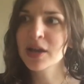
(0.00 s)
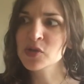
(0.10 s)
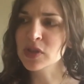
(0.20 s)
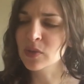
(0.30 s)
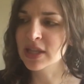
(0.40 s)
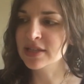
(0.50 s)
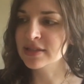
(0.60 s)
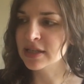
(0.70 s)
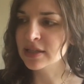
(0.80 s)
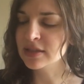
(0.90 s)
Actually, one last
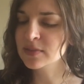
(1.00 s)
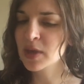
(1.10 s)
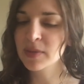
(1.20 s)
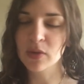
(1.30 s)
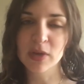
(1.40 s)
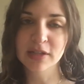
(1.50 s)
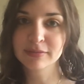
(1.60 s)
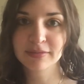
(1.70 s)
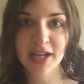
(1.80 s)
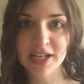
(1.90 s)
thing. This may be a weird
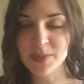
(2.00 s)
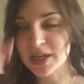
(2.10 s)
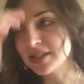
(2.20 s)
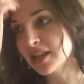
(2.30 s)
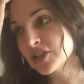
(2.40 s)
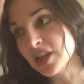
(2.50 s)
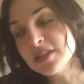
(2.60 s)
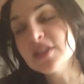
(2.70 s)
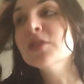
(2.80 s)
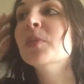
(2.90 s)
aspect to latch
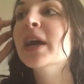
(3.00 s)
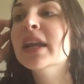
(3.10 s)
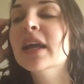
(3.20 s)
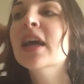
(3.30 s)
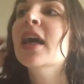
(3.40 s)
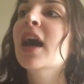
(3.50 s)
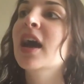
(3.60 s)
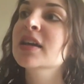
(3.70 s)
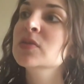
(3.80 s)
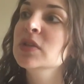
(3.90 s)
onto, but
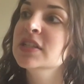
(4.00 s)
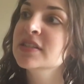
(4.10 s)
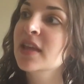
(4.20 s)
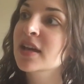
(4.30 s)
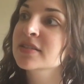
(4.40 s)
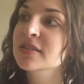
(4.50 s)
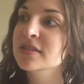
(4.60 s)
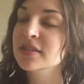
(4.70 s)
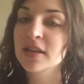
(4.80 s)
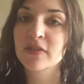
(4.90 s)
as we discuss the
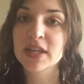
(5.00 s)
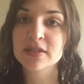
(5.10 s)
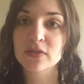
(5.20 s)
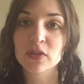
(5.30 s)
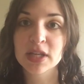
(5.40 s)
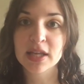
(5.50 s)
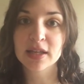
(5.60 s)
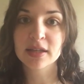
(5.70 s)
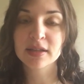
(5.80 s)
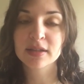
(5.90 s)
significance of
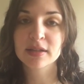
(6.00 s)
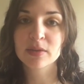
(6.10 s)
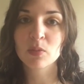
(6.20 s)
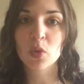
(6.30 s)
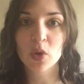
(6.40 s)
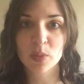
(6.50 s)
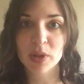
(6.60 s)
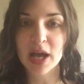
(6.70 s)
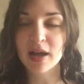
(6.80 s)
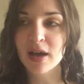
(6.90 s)
reading more
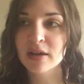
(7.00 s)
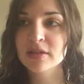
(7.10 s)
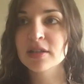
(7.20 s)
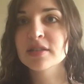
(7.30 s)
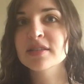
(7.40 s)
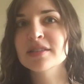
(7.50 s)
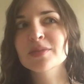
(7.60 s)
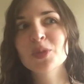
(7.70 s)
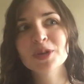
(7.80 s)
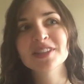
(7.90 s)
Black authors, it's
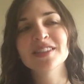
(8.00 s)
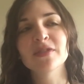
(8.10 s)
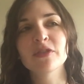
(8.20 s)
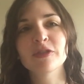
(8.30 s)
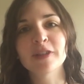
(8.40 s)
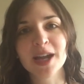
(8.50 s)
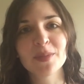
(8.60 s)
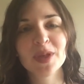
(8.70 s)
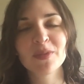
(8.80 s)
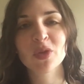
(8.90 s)
important to frame
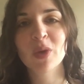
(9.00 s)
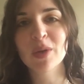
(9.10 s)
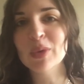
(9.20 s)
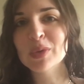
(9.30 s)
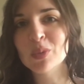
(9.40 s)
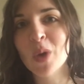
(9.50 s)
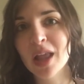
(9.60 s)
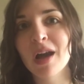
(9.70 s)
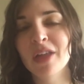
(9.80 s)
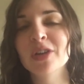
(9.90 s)
them the way we would
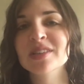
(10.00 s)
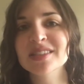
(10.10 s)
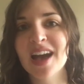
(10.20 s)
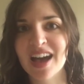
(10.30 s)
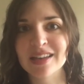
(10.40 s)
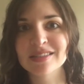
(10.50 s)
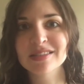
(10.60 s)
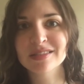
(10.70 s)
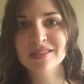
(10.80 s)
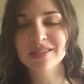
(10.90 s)
white authors
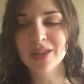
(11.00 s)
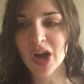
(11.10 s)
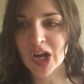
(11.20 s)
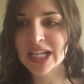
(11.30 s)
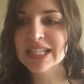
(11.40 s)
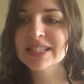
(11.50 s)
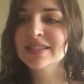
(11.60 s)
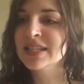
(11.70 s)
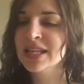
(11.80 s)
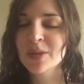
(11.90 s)
as artists.